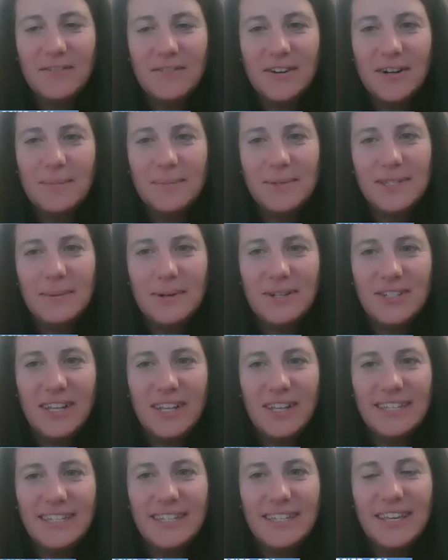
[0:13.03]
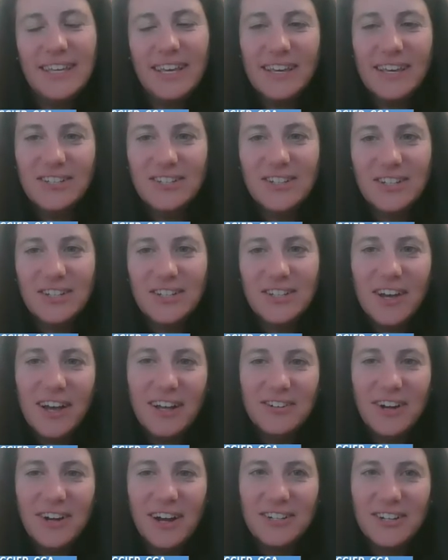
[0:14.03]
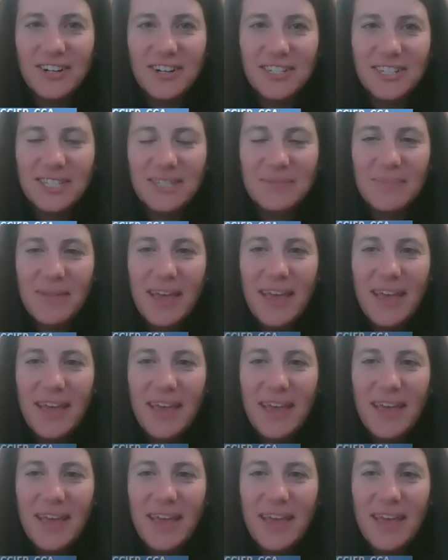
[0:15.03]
firm specializing in construction contractors.